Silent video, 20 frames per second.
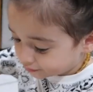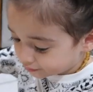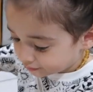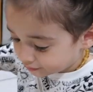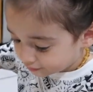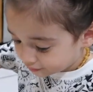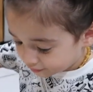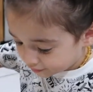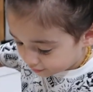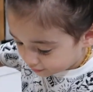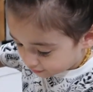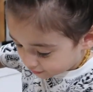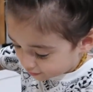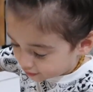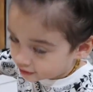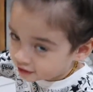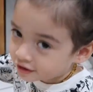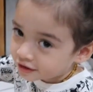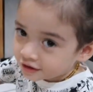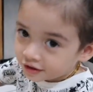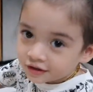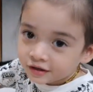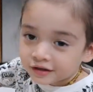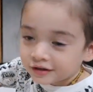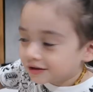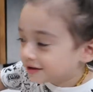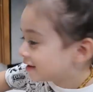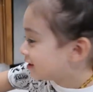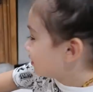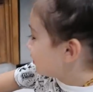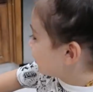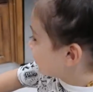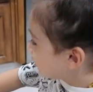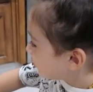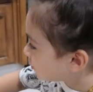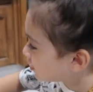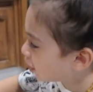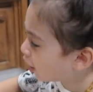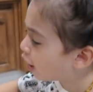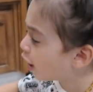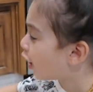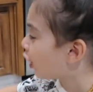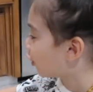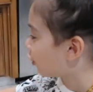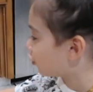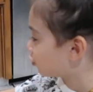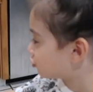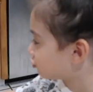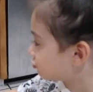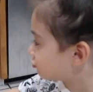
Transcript: You have the same hair as Mama? No.